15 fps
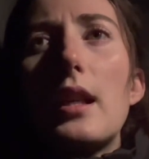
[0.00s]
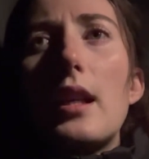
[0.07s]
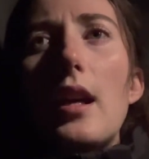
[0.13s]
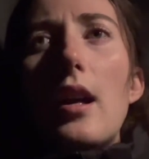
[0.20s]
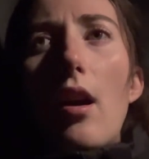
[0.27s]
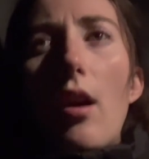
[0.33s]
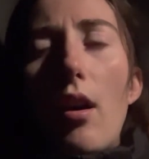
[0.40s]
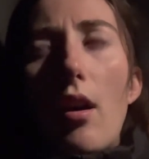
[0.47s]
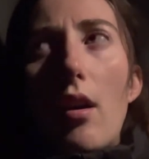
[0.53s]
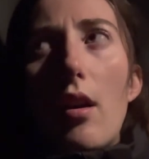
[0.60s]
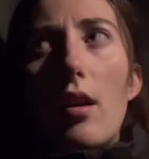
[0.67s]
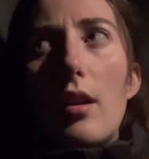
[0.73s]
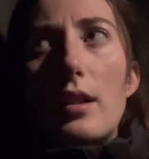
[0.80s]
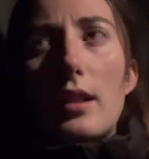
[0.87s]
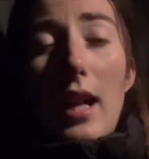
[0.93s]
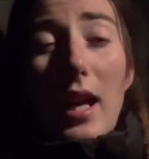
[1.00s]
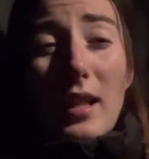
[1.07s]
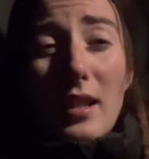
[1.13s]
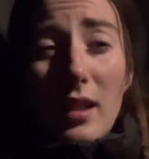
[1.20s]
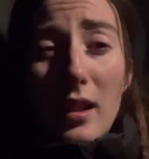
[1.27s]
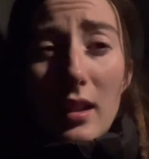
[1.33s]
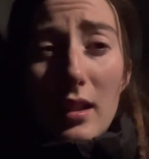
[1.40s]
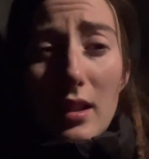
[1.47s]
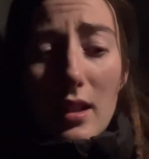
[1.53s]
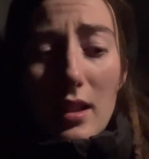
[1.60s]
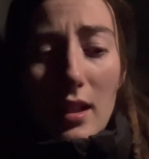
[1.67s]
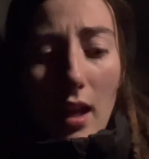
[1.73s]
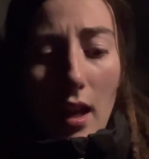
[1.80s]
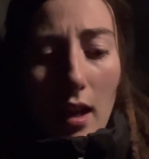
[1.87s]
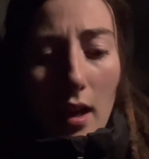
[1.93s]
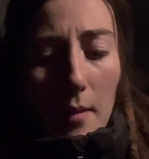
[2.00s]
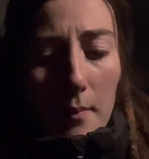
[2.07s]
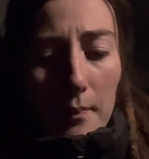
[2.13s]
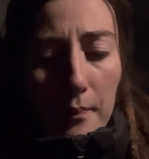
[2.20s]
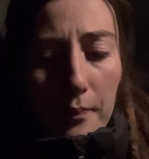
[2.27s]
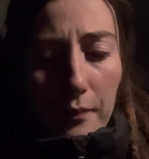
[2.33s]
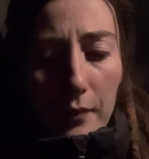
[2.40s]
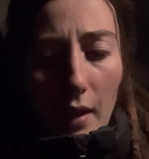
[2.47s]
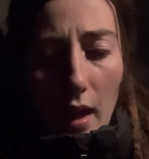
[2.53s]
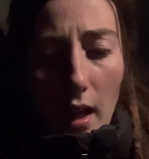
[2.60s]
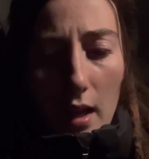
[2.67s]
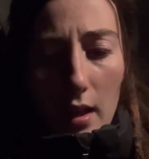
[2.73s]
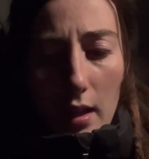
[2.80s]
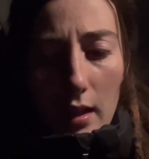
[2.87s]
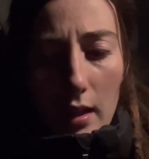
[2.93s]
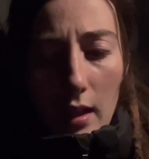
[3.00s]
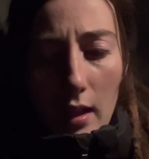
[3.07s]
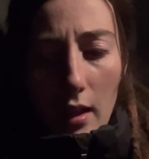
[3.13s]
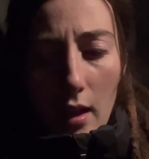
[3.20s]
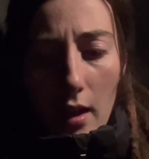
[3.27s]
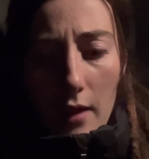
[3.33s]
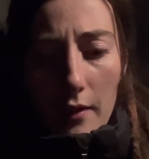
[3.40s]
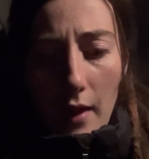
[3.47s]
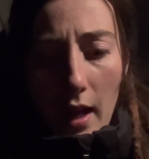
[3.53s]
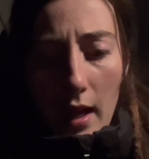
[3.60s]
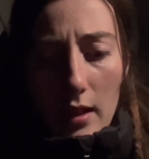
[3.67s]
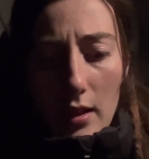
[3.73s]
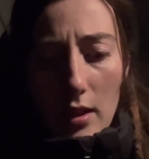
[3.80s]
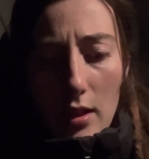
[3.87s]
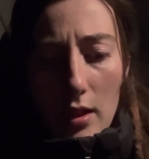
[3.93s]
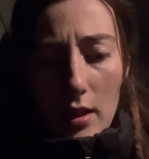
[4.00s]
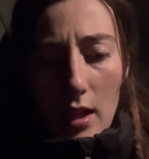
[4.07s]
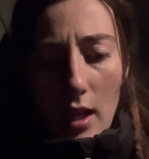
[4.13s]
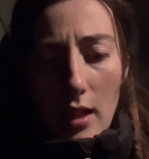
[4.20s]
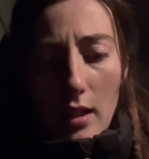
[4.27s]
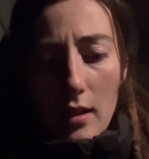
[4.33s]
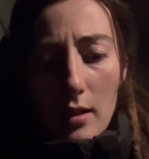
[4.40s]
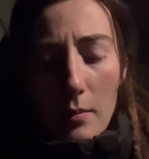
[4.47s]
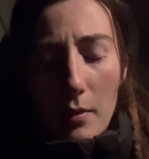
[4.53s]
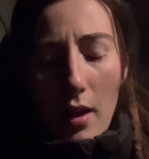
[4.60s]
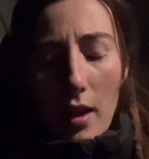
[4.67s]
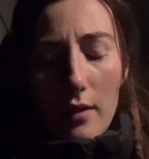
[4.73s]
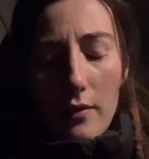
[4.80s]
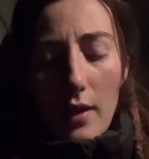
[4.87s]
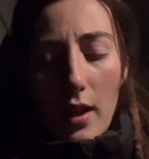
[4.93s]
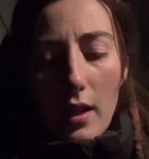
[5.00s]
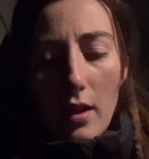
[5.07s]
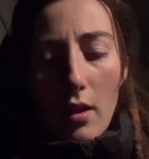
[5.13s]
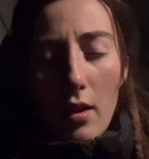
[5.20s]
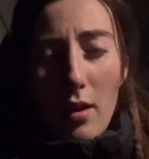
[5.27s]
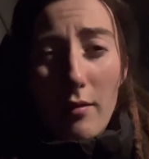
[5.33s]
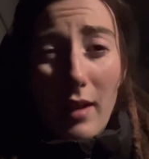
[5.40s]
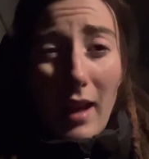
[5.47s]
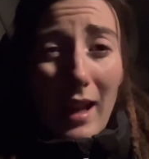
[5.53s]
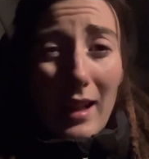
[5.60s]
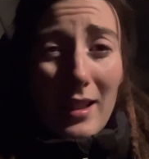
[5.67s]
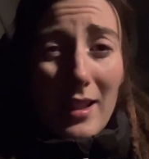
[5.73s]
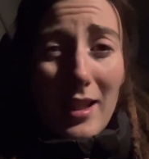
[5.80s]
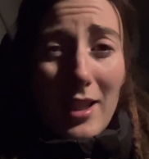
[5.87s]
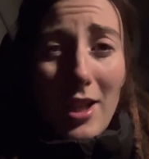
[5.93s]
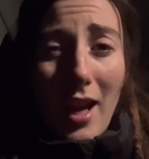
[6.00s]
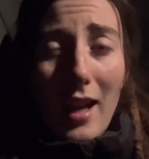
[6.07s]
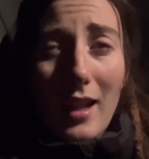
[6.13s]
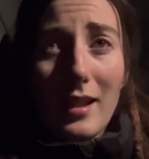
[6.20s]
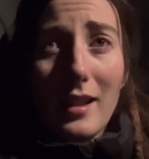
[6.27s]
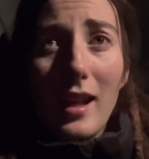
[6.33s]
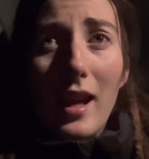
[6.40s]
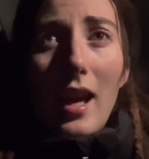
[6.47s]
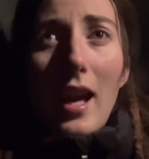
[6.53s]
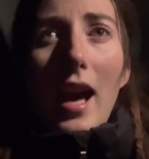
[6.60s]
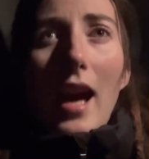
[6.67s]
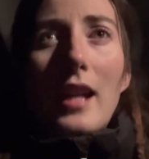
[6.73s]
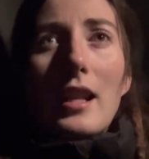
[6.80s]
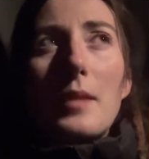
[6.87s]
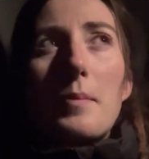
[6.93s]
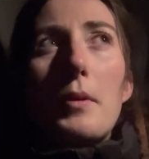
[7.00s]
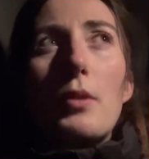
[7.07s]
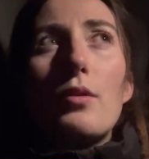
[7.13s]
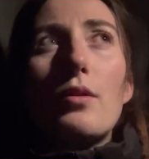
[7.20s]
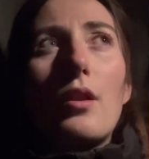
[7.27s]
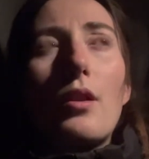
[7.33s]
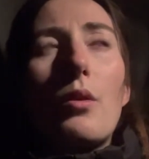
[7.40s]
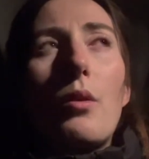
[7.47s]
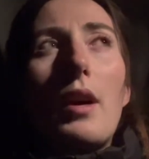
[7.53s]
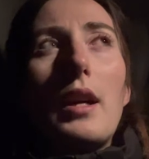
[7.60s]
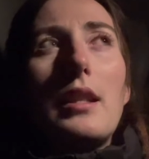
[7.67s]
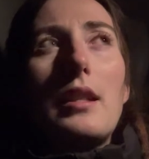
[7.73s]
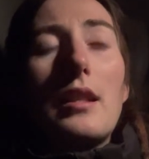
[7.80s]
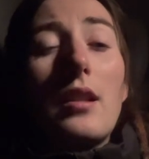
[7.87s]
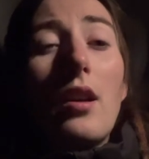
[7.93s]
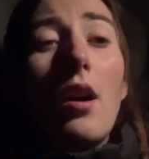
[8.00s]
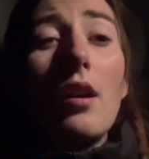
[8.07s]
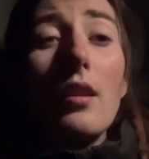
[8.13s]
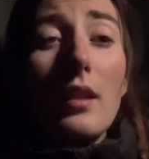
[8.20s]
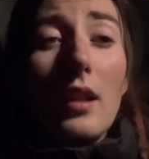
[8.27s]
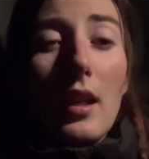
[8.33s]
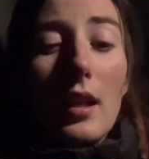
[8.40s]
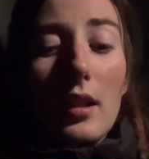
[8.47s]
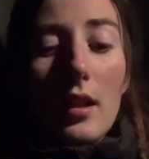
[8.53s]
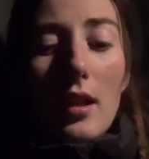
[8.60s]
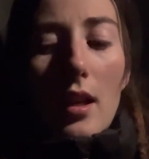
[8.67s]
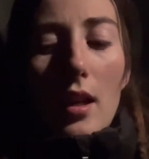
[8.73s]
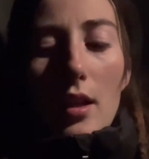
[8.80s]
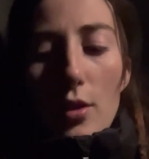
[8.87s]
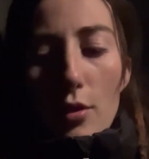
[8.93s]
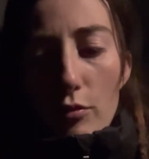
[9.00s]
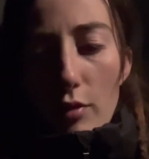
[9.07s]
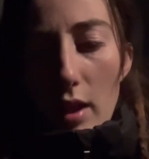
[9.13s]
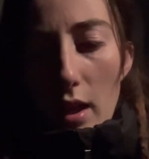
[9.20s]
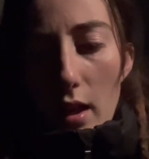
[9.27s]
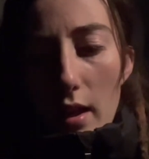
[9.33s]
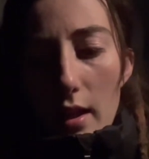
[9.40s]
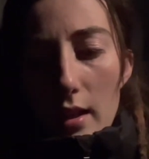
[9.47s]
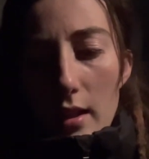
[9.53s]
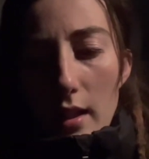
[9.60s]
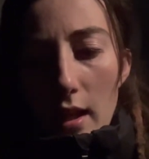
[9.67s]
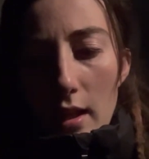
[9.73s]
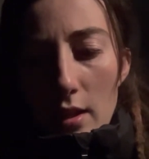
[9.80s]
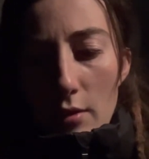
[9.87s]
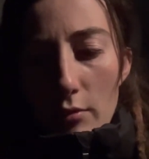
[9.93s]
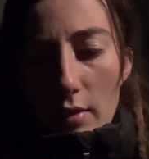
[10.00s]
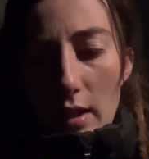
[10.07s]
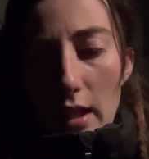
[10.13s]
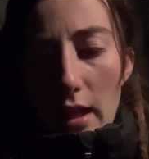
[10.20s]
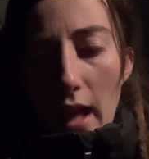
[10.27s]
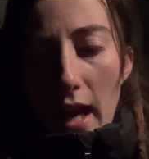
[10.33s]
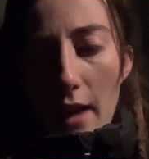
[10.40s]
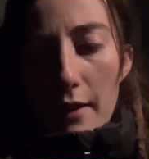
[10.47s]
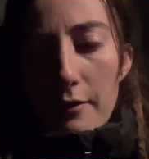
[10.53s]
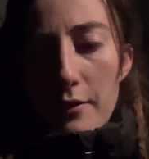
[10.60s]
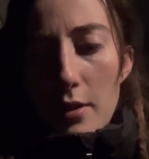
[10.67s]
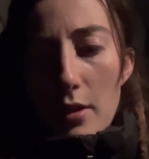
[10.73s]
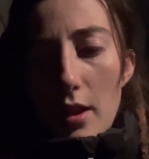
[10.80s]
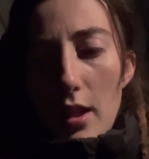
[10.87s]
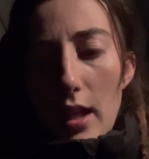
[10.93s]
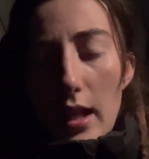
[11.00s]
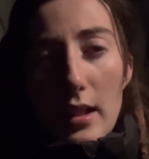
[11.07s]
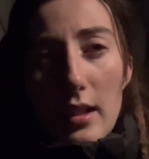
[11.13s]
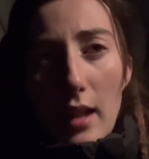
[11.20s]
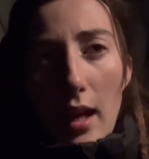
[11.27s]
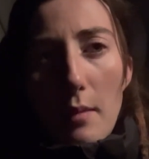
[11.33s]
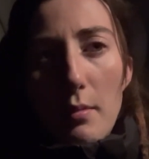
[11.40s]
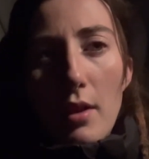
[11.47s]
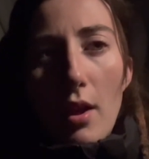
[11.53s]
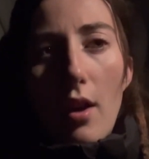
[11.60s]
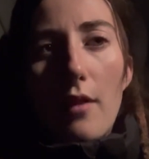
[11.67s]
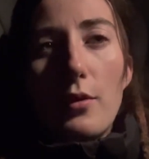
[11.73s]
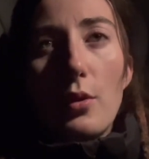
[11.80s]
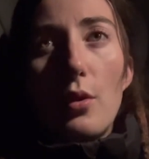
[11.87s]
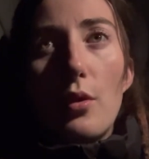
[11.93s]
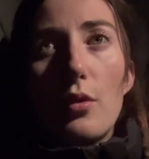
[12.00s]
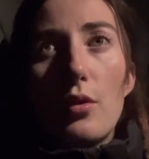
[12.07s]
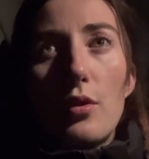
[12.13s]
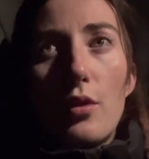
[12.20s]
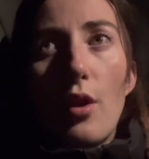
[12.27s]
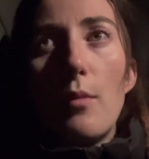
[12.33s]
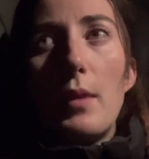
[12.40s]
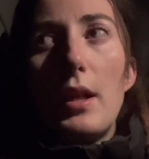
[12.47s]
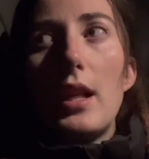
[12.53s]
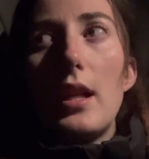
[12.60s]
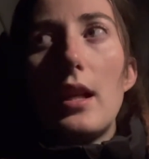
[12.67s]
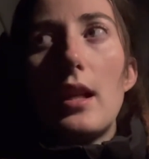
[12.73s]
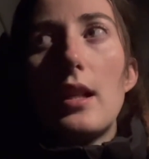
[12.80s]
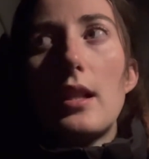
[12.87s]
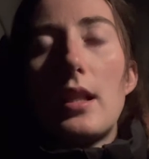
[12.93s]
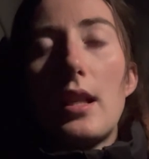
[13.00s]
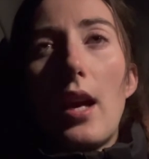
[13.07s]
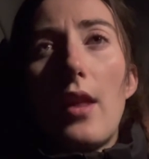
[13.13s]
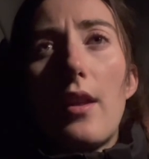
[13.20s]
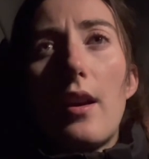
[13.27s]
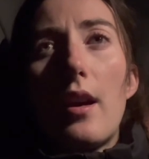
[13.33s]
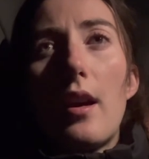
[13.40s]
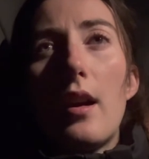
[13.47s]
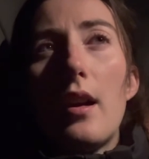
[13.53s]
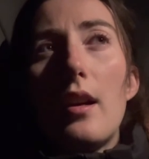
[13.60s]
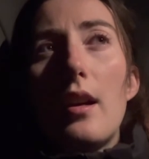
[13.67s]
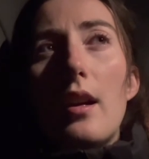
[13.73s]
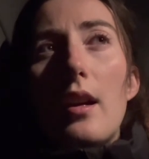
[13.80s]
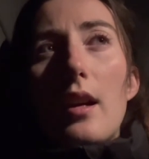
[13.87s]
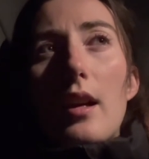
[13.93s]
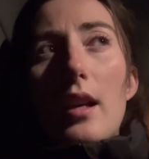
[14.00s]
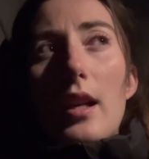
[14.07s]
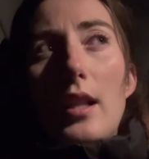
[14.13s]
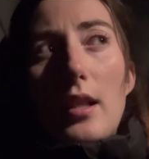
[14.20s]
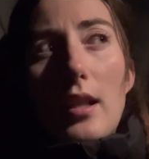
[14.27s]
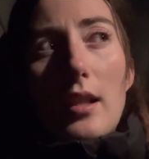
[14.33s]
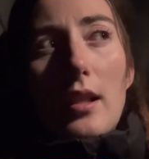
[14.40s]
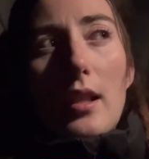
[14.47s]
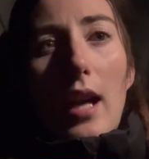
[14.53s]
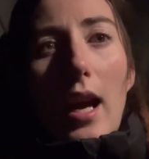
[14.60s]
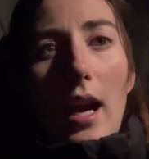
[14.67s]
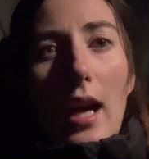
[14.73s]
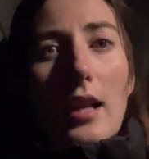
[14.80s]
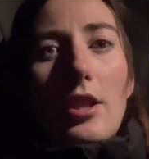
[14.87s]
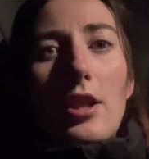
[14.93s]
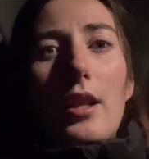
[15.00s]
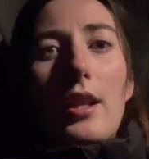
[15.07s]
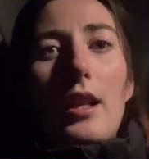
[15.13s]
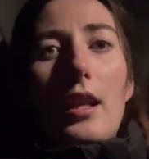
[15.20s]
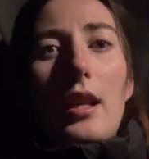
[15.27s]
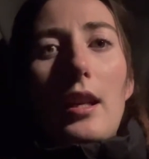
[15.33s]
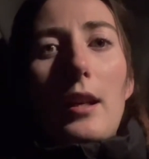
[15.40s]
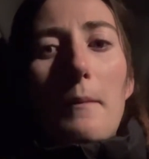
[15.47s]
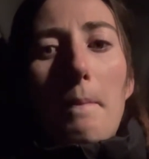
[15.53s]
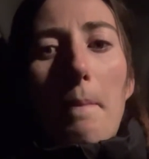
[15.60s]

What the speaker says: hard lessons. And I think I've had to take some kind of like hard reality checks. And it's been also quite disheartening to realize and to really have to accept that after so many years together, he doesn't actually